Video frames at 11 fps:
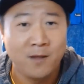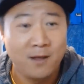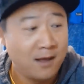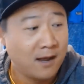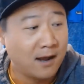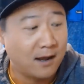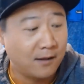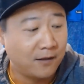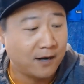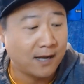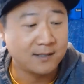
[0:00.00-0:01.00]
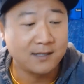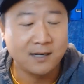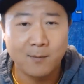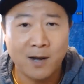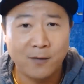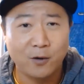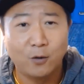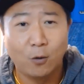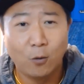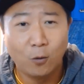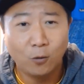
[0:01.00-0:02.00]
And the nice thing about the
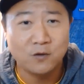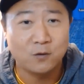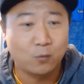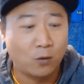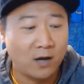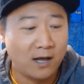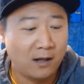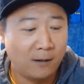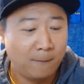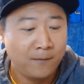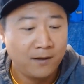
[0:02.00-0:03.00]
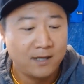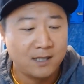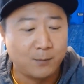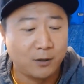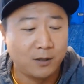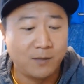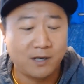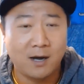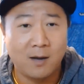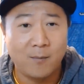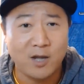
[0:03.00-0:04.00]
golds as well, it's really
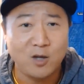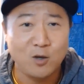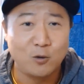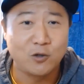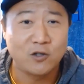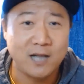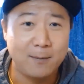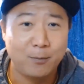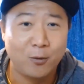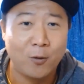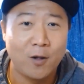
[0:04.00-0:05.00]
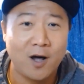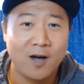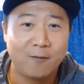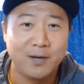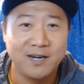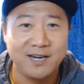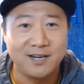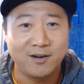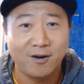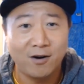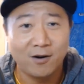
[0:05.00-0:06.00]
become a huge staple of Panini
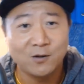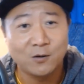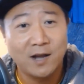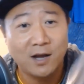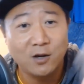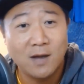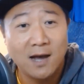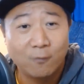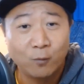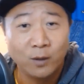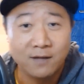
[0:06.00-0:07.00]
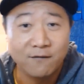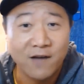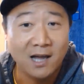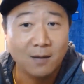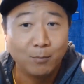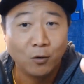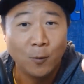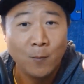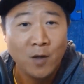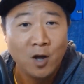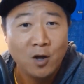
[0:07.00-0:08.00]
cards. So now you have really
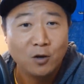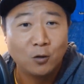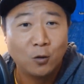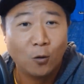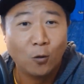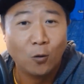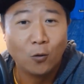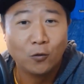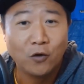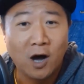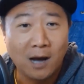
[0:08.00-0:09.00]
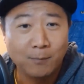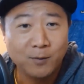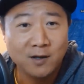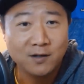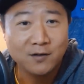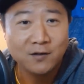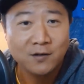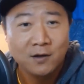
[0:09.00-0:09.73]
valuable gold optics,